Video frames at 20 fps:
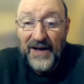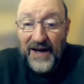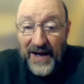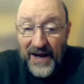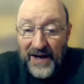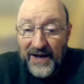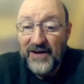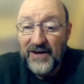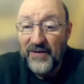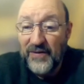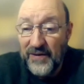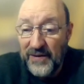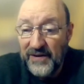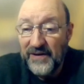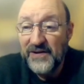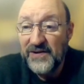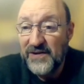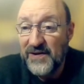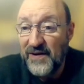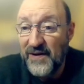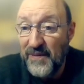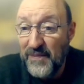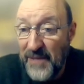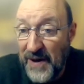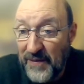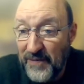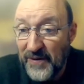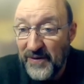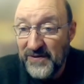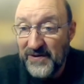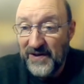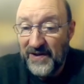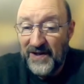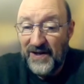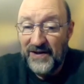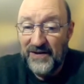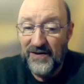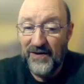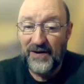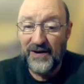an accurate list of the members of
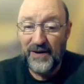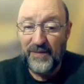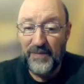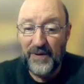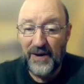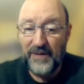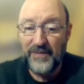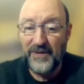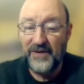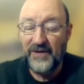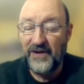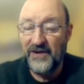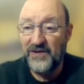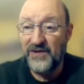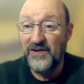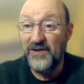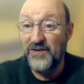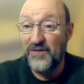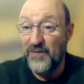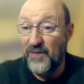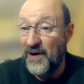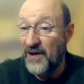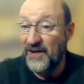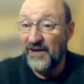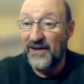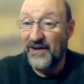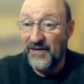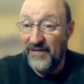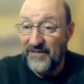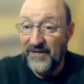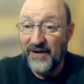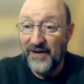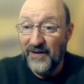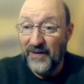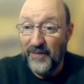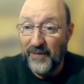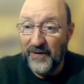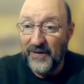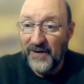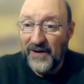that target population is readily
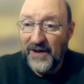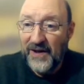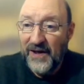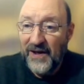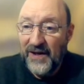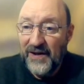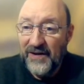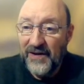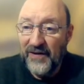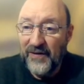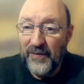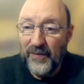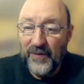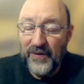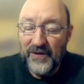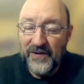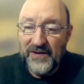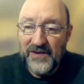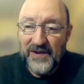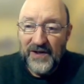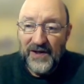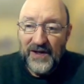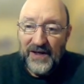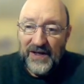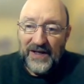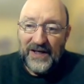available. In other words,